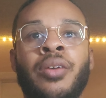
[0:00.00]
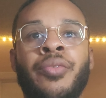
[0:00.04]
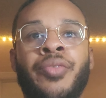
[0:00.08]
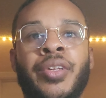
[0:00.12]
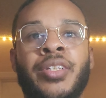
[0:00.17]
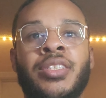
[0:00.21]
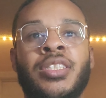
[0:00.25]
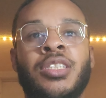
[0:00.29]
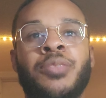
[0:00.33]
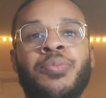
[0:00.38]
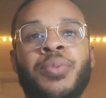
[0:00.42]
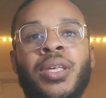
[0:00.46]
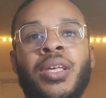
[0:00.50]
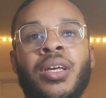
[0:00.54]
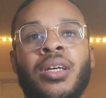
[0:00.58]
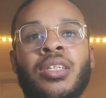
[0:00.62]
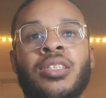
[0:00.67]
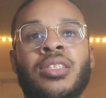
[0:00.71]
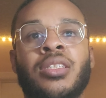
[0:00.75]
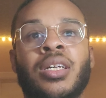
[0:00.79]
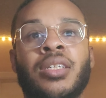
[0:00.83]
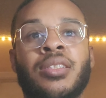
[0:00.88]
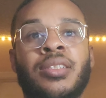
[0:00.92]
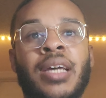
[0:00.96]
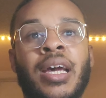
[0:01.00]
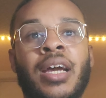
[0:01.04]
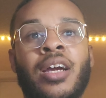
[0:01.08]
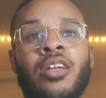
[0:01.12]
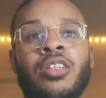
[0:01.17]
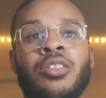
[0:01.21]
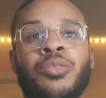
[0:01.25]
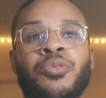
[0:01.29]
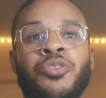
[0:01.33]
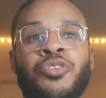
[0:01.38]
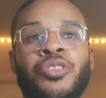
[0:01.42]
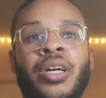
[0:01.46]
This is because
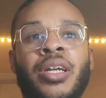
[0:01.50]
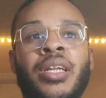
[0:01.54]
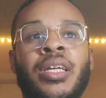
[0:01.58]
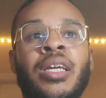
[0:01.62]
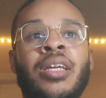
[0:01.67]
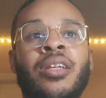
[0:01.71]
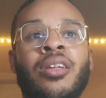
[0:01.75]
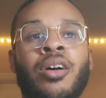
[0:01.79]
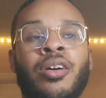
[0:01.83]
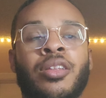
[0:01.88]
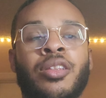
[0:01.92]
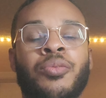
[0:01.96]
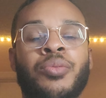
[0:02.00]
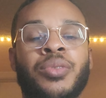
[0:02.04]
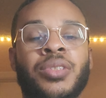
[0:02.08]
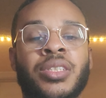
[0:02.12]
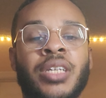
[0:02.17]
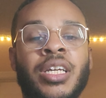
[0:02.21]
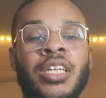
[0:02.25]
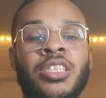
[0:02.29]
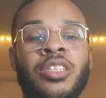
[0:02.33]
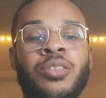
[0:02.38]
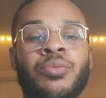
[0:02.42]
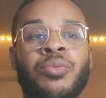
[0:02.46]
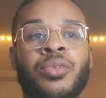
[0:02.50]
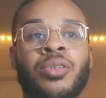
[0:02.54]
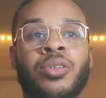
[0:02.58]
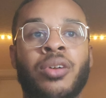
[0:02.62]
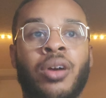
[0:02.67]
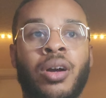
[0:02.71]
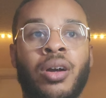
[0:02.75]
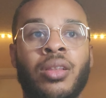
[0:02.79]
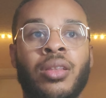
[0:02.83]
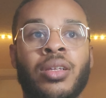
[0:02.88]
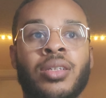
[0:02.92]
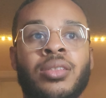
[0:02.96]
attackers will try to get authorization
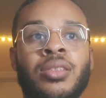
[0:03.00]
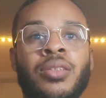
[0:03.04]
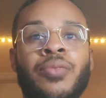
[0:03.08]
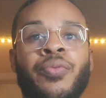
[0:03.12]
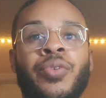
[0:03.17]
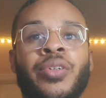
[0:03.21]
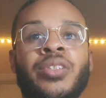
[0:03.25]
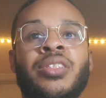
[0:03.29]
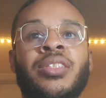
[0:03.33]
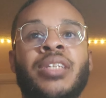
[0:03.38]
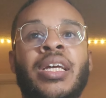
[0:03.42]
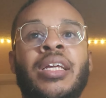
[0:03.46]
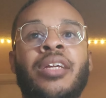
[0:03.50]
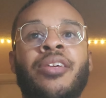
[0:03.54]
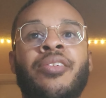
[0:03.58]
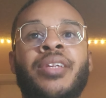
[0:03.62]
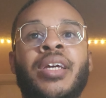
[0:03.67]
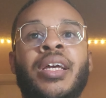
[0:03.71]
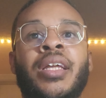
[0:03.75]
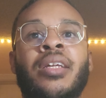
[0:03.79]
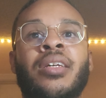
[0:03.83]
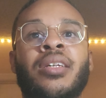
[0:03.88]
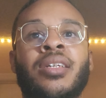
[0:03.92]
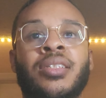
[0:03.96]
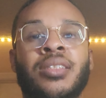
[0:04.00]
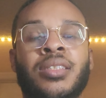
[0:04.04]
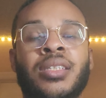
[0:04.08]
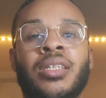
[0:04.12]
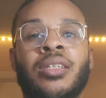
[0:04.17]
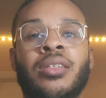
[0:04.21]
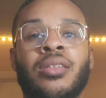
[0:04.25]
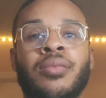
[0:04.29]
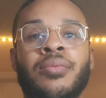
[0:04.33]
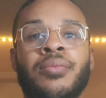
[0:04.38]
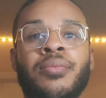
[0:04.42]
regardless of what state your data is in.